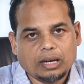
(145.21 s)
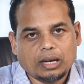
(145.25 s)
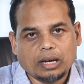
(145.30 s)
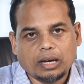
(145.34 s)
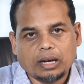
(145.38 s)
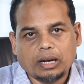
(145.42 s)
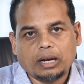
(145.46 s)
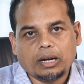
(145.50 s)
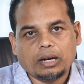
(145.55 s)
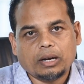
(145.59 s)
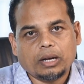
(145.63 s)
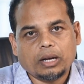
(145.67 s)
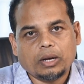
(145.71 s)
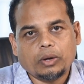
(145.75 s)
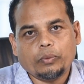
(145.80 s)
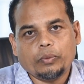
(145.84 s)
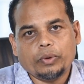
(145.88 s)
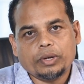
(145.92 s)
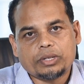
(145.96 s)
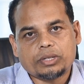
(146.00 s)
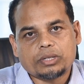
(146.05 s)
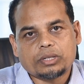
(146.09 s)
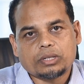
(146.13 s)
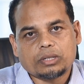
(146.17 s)
and uh,
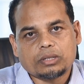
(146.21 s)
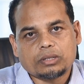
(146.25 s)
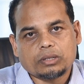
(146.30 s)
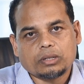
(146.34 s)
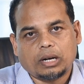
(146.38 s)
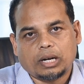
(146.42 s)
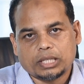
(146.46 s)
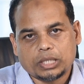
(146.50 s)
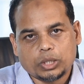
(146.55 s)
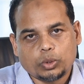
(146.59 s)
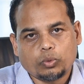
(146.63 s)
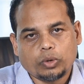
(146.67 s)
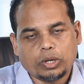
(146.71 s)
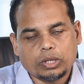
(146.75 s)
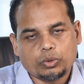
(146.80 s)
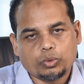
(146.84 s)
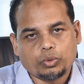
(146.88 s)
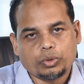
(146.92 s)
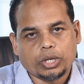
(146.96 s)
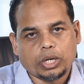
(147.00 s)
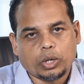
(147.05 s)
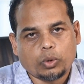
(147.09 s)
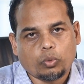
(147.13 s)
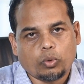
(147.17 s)
which otherwise
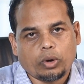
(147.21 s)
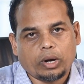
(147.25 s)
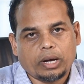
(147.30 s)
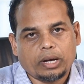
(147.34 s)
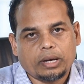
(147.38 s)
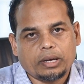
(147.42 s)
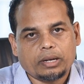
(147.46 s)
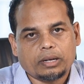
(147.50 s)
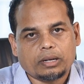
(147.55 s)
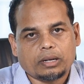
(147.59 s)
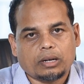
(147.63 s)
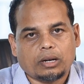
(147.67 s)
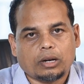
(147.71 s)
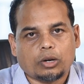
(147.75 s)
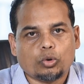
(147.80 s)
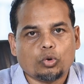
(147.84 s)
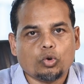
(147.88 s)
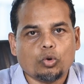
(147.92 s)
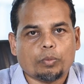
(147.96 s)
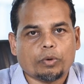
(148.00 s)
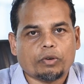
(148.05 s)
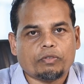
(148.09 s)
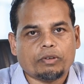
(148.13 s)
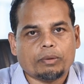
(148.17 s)
would require a
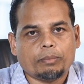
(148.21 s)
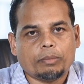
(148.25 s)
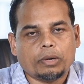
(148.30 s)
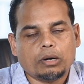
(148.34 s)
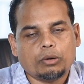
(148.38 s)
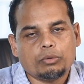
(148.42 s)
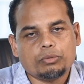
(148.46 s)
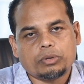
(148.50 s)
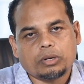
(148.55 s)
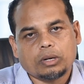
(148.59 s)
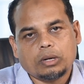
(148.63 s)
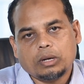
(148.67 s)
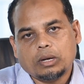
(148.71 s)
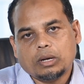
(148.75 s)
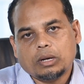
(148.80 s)
group of about